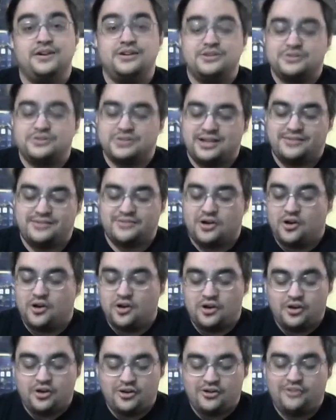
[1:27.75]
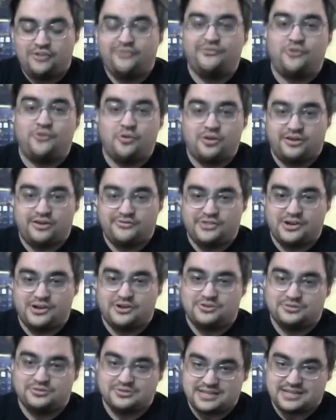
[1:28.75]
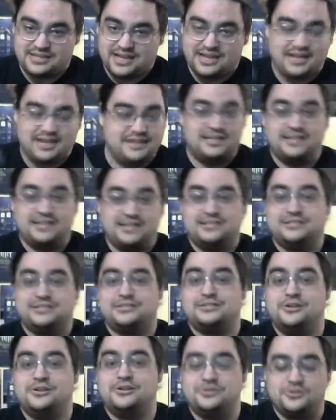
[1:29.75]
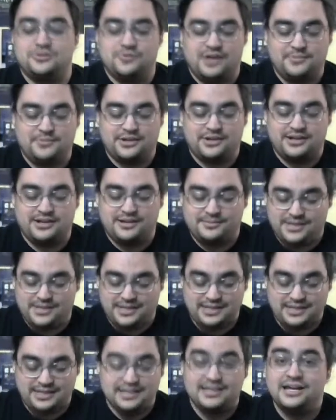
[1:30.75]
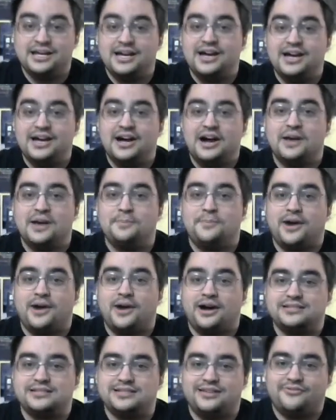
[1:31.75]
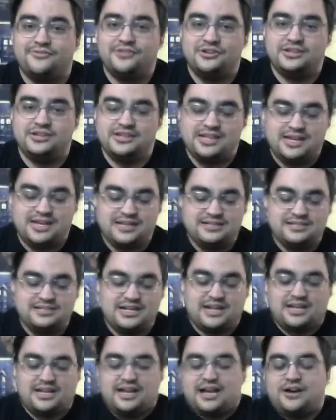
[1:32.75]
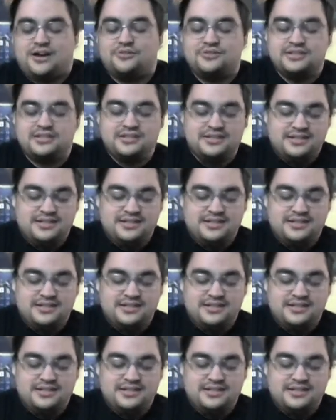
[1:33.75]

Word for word: So I have all four of those, and those are what I'm going to be unboxing for you today and checking out.